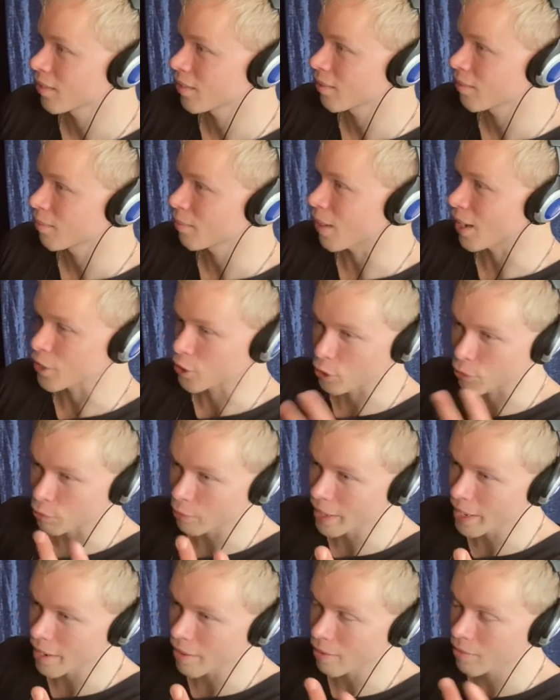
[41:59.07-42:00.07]
my
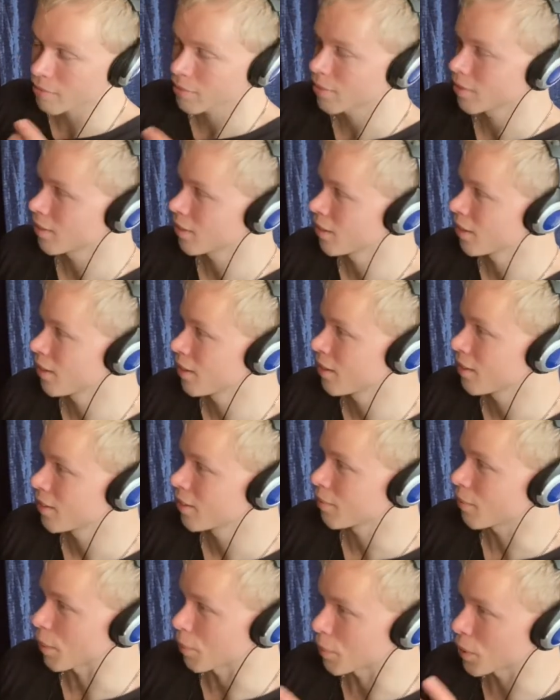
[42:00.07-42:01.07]
career,
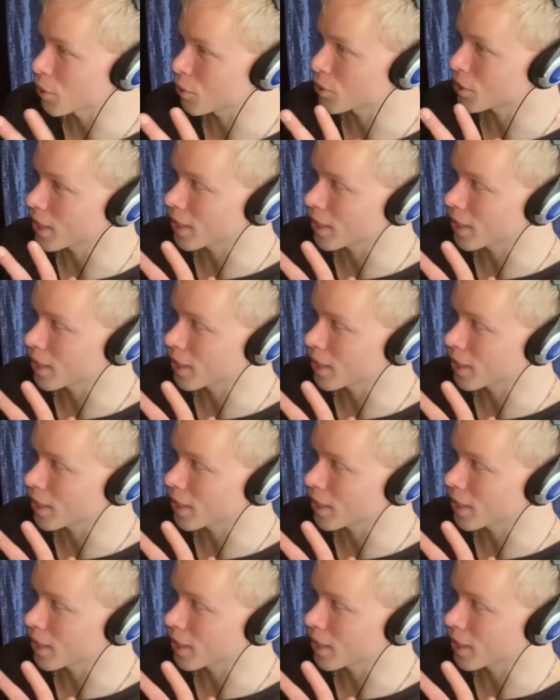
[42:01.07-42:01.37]
my music.